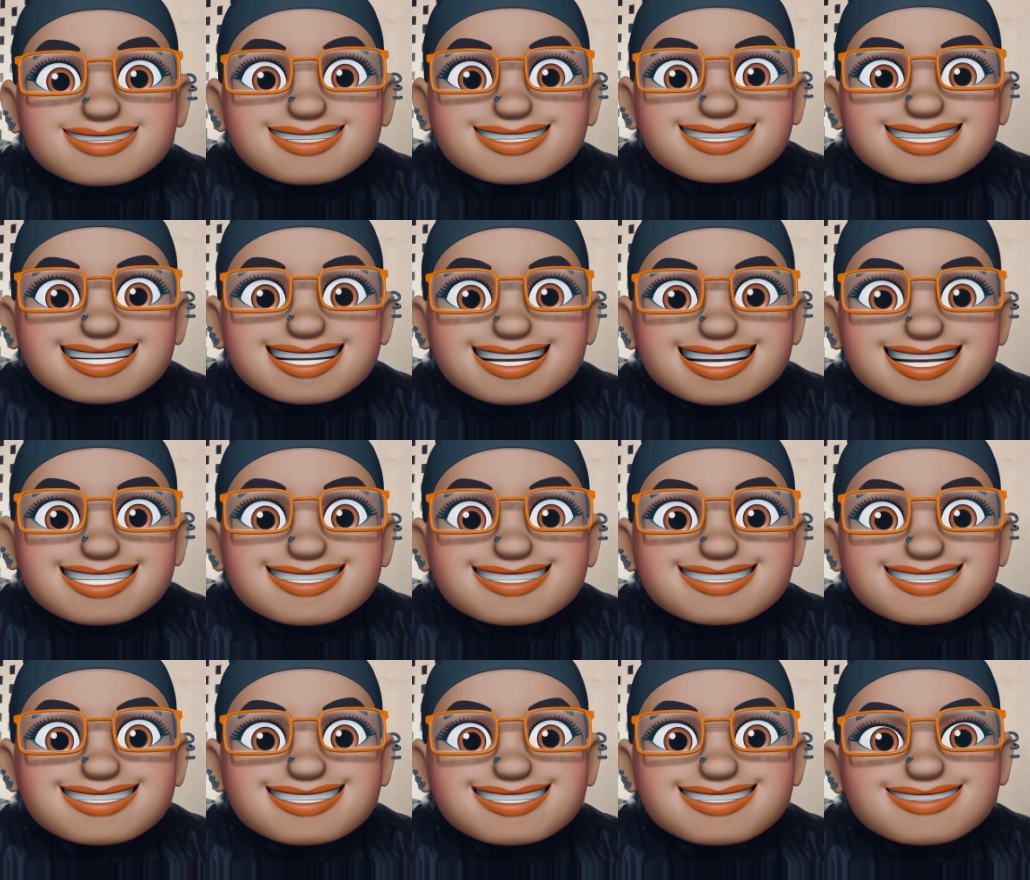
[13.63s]
I
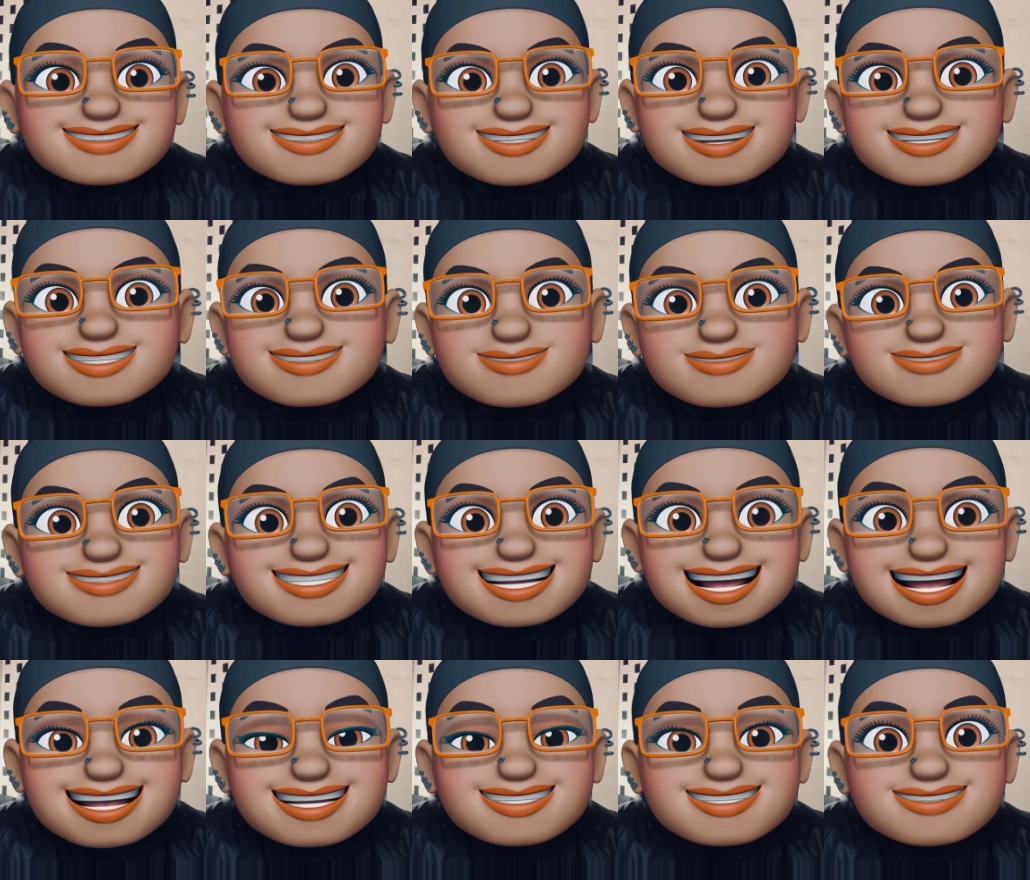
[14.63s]
guess you call it a
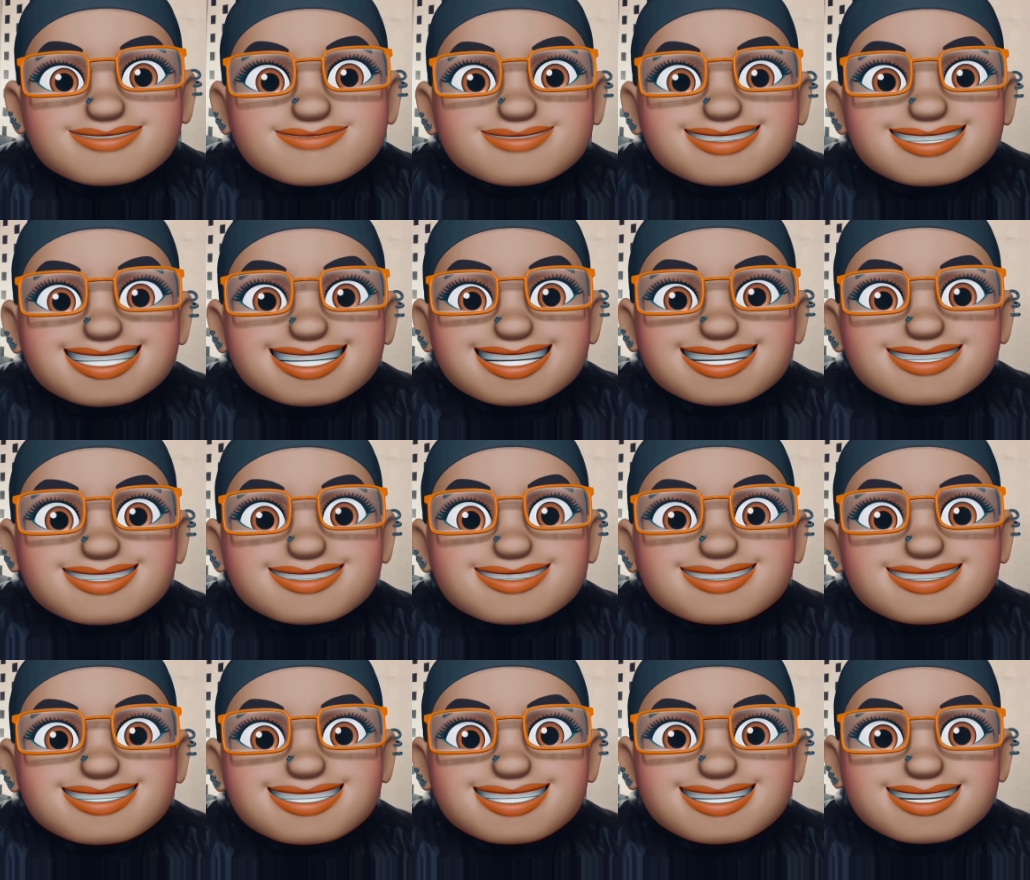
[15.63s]
reaction video,
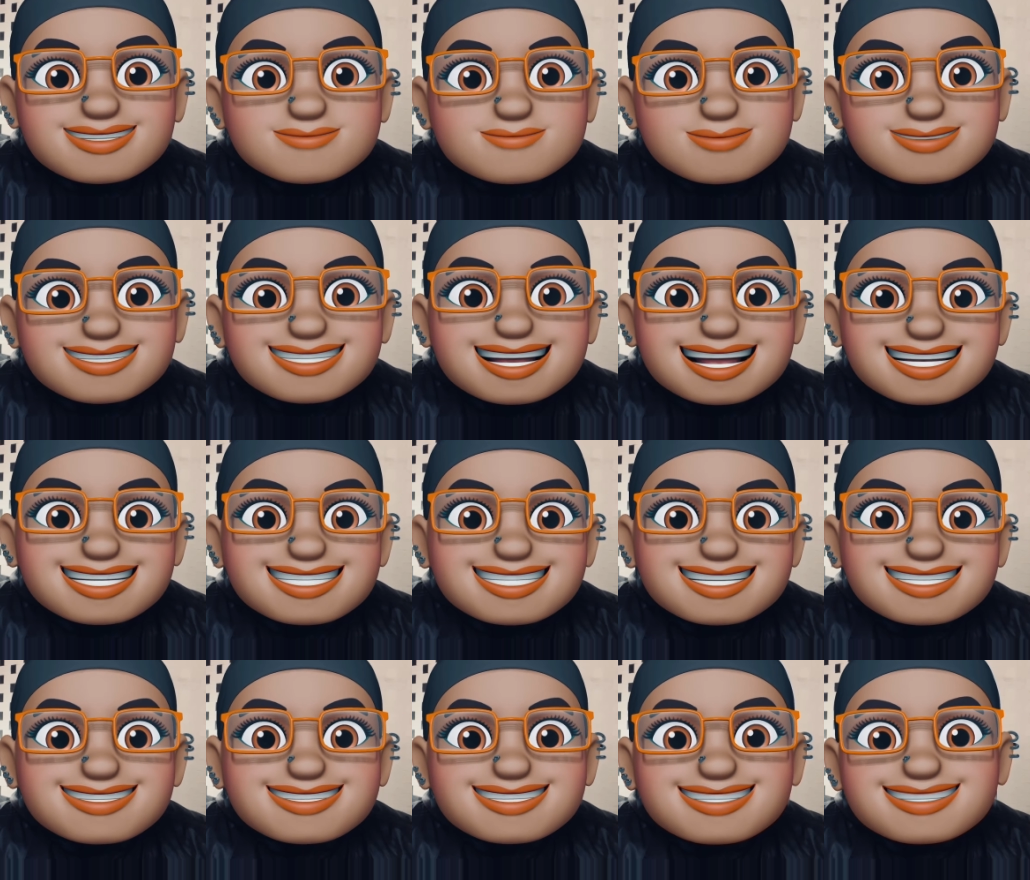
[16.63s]
but check it
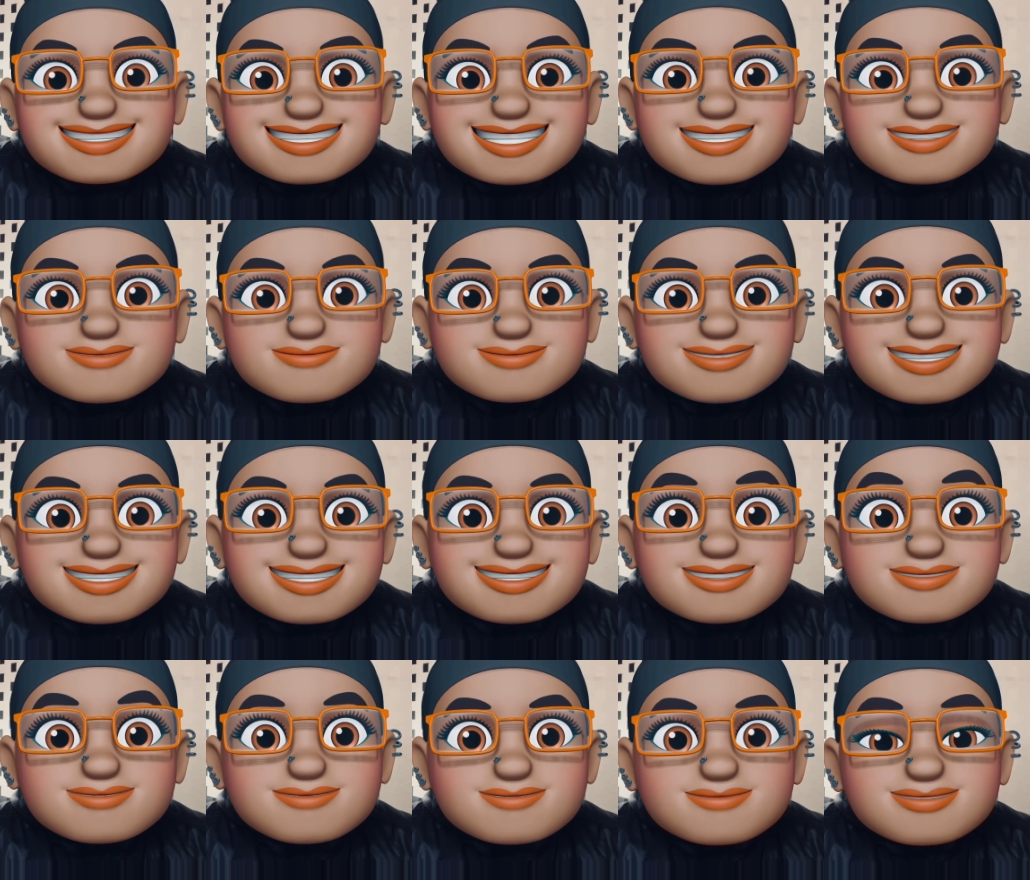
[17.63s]
out. It's kind of
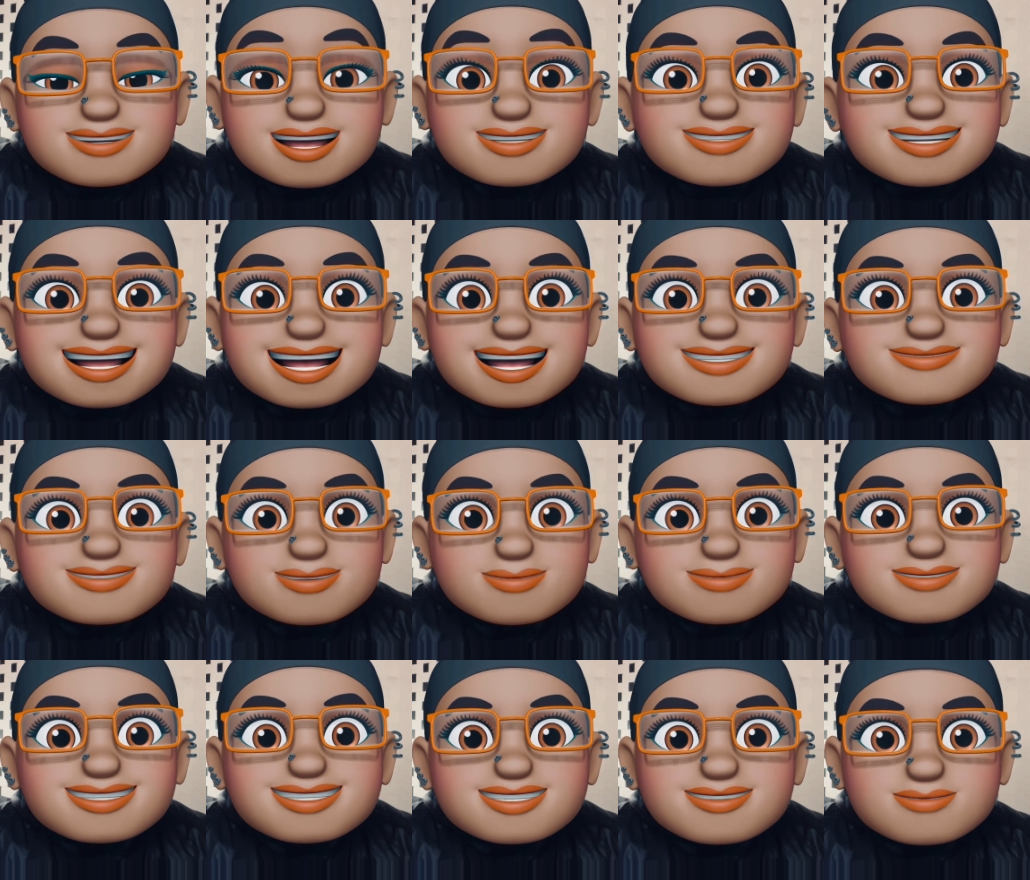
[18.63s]
fun, very heavy
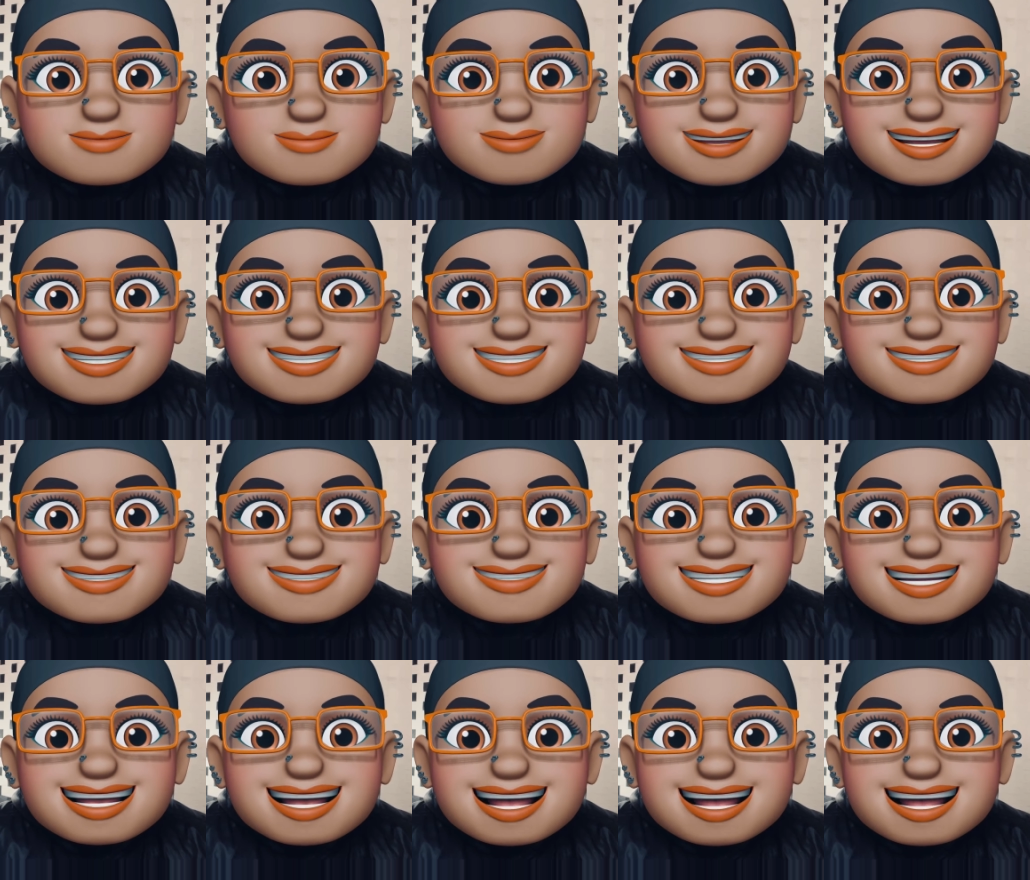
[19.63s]
with the spoilers.